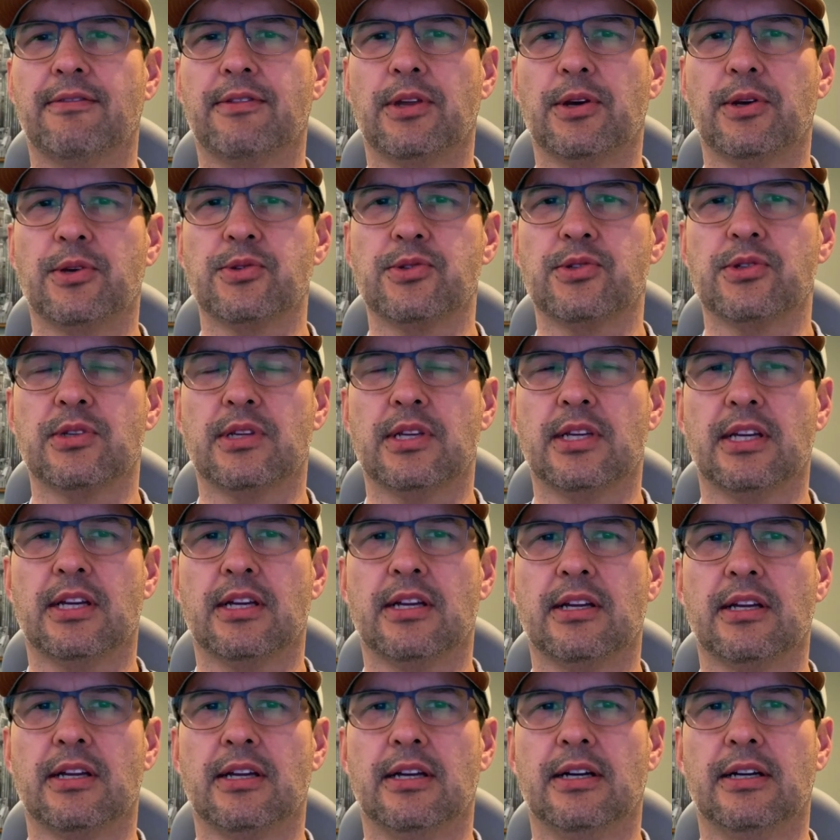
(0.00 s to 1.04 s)
those
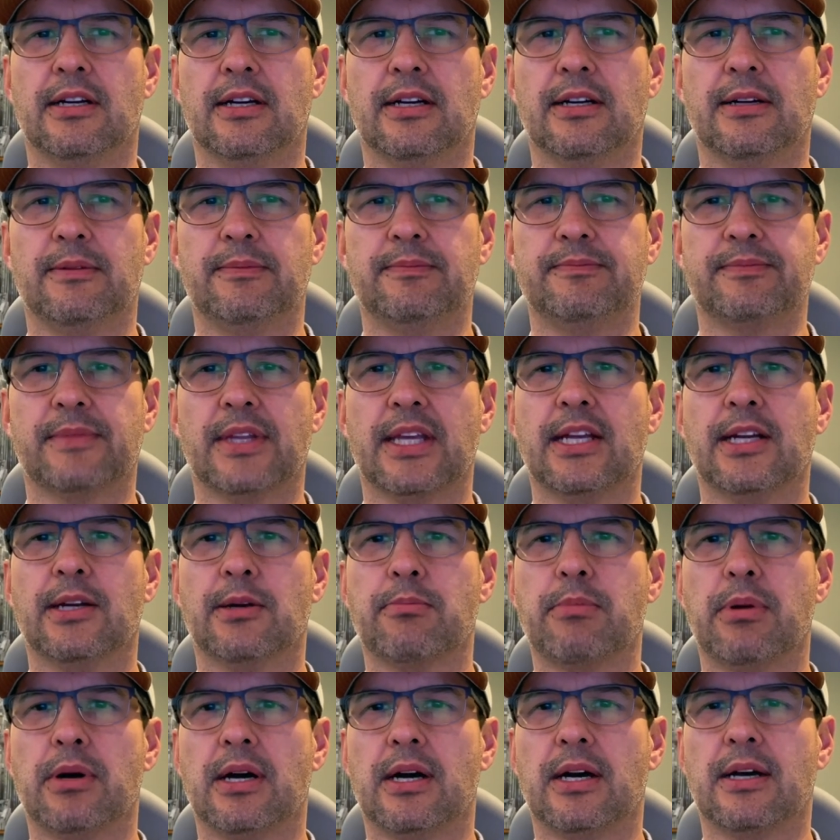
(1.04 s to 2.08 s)
ear
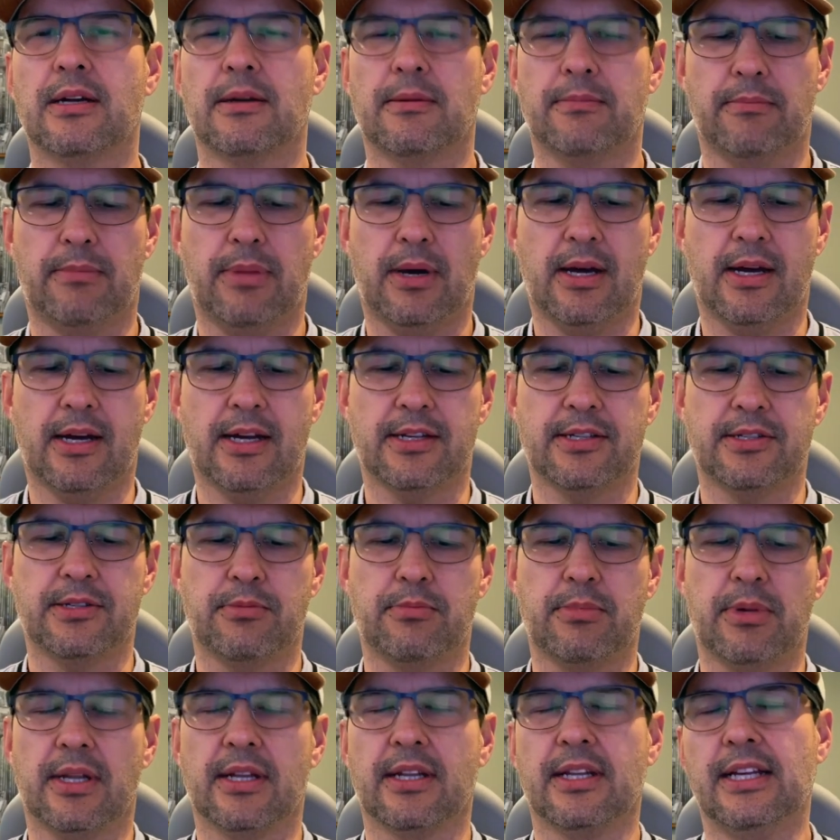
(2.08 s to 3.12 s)
pods,
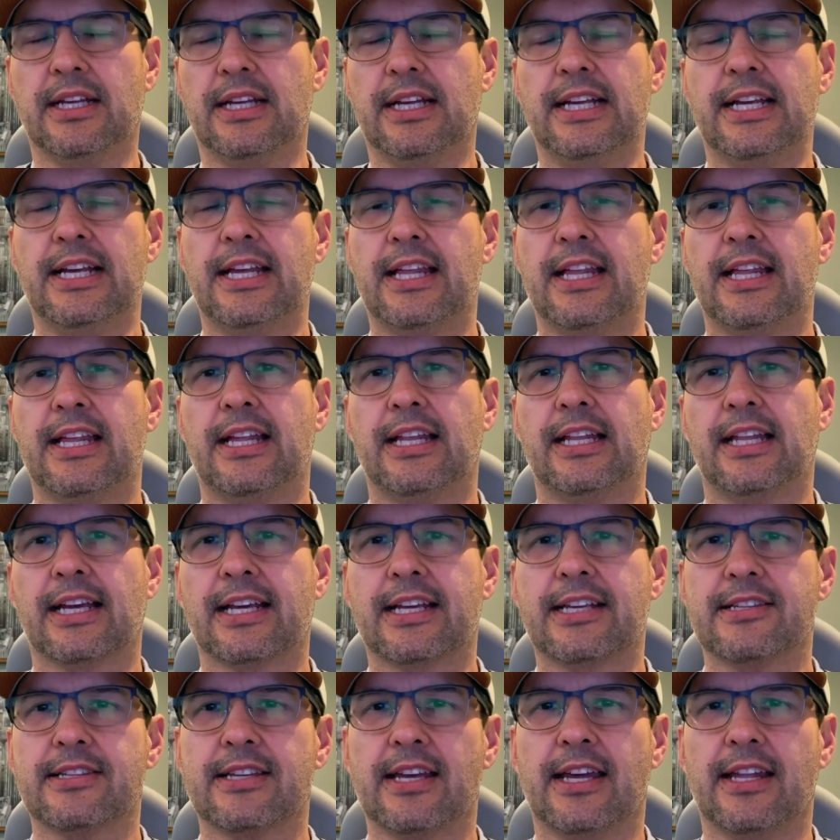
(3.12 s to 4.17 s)
but like
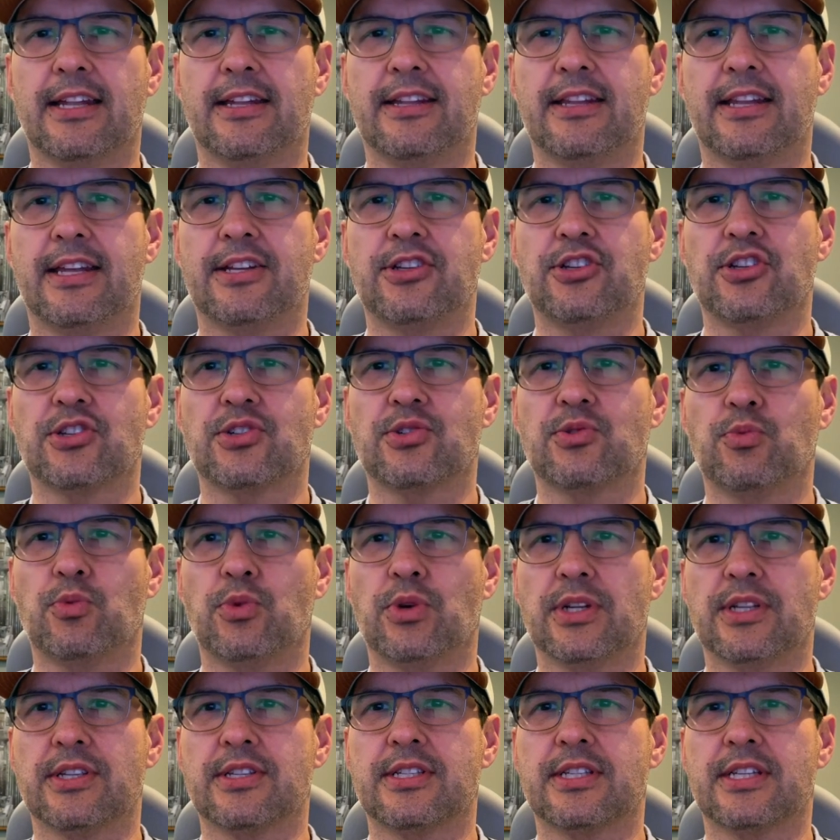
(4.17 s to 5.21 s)
I said, they just
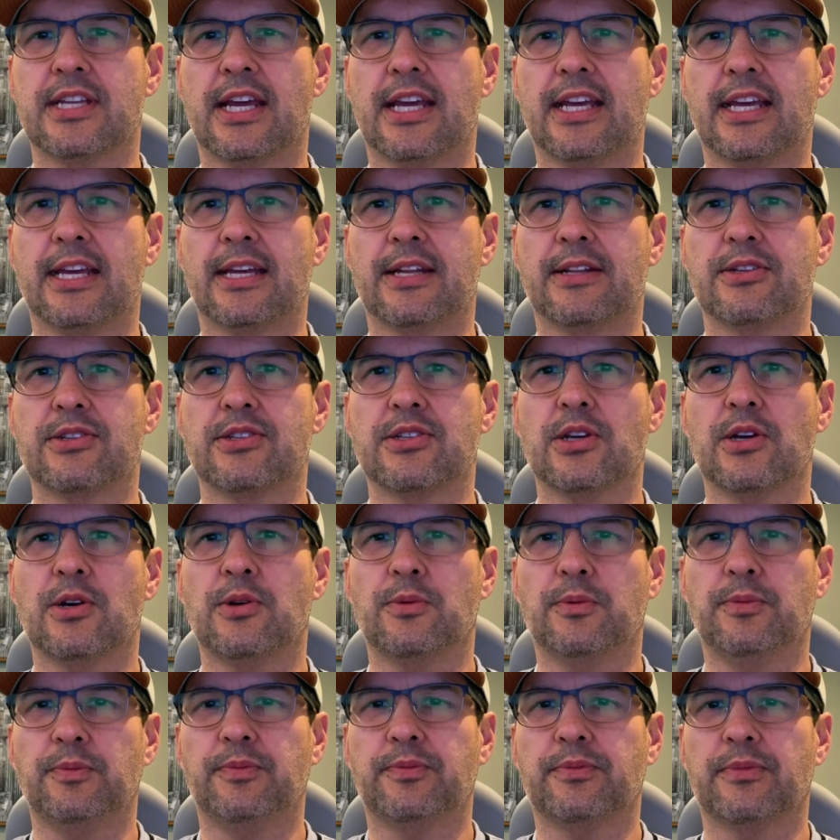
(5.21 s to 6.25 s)
wouldn't stay in.
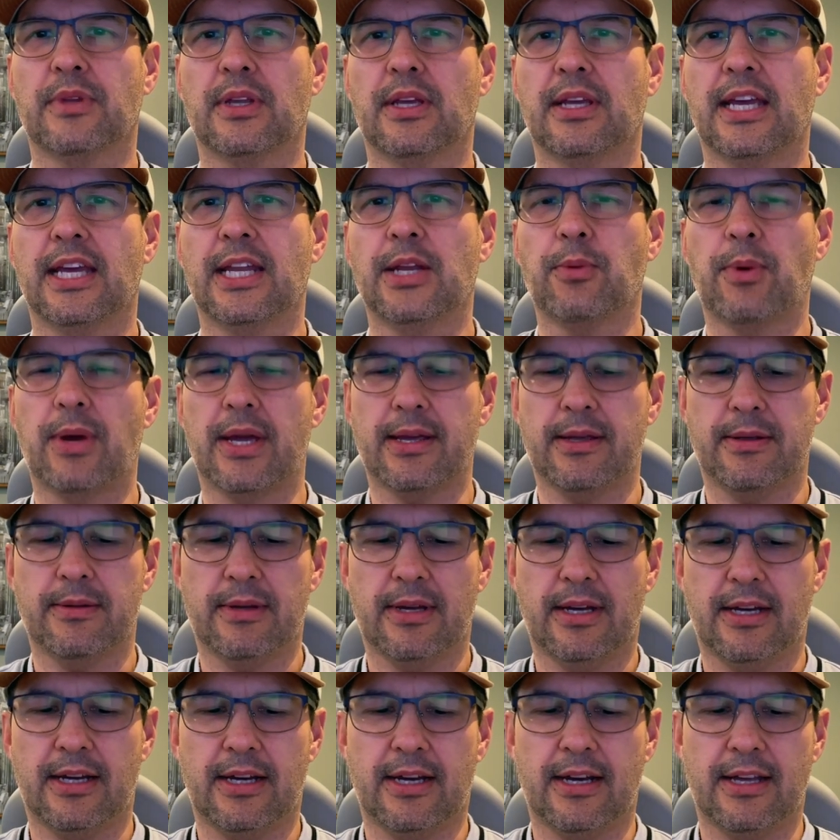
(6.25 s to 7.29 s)
So anyway,
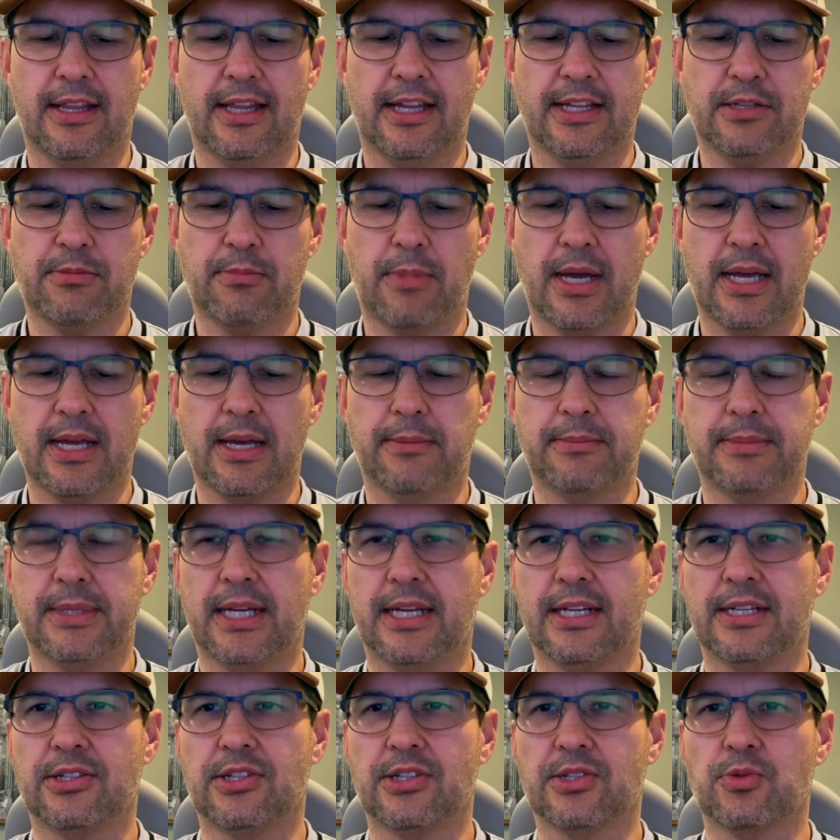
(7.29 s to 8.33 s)
that's my
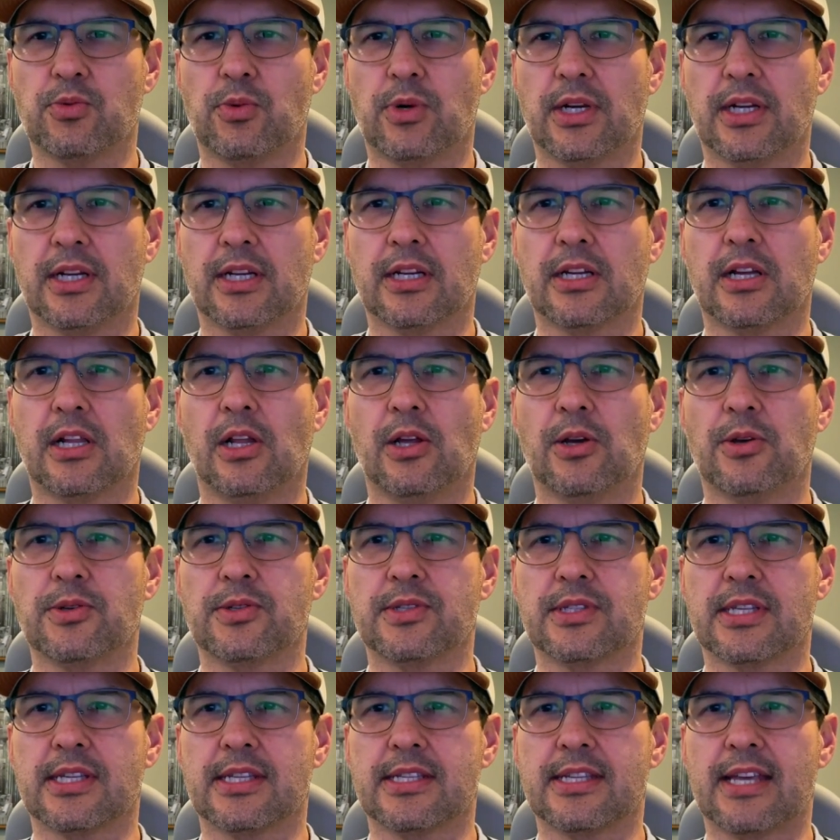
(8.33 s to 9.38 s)
update. Just wanted to
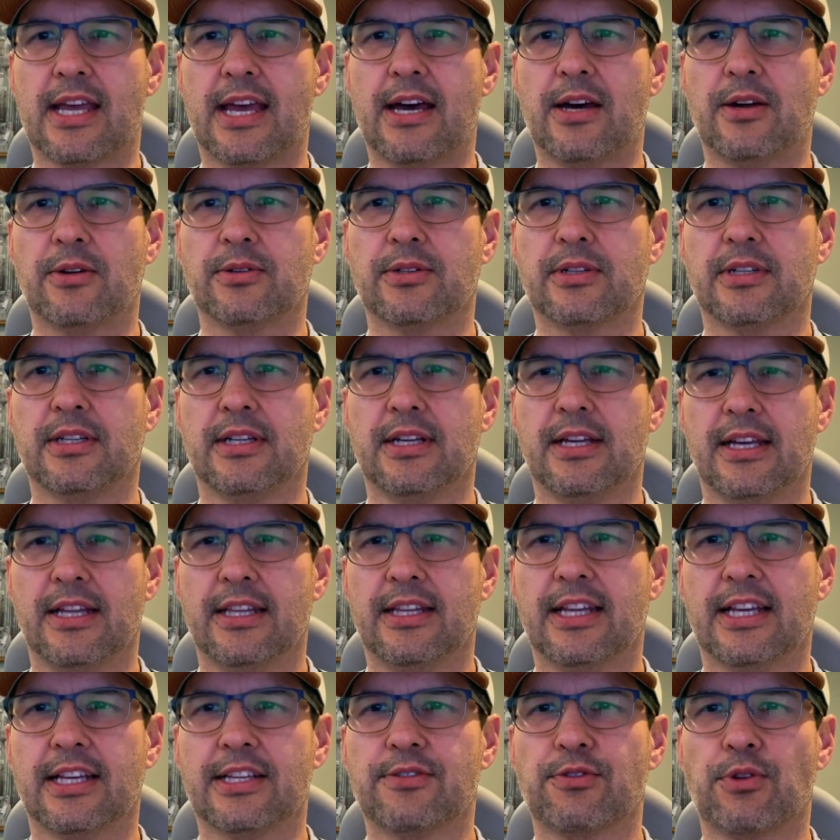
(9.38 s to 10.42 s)
close this out.
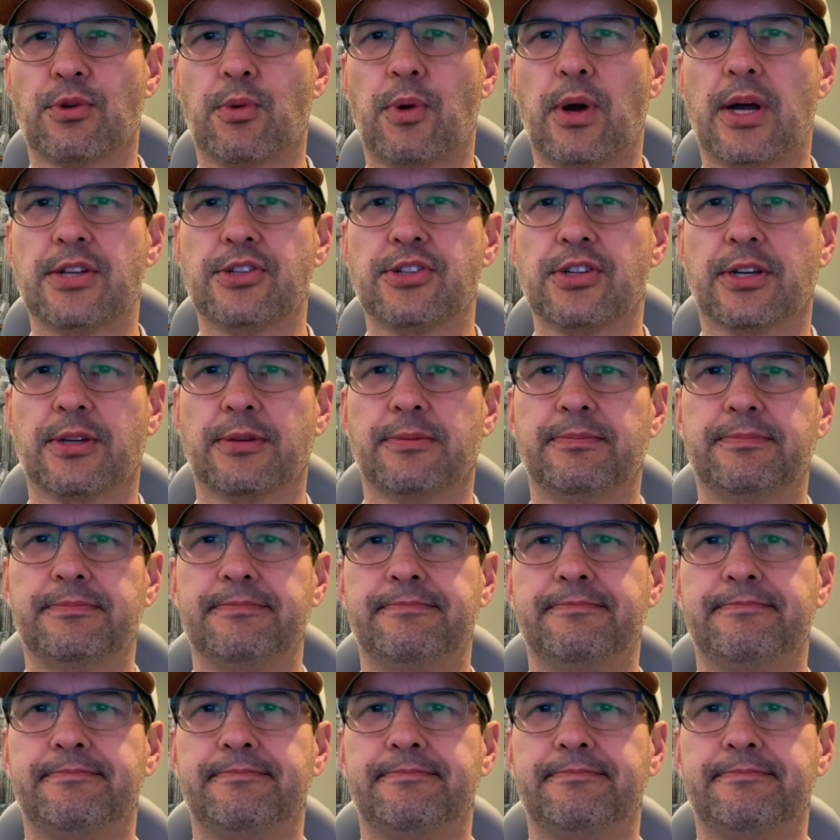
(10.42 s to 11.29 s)
Thanks for watching.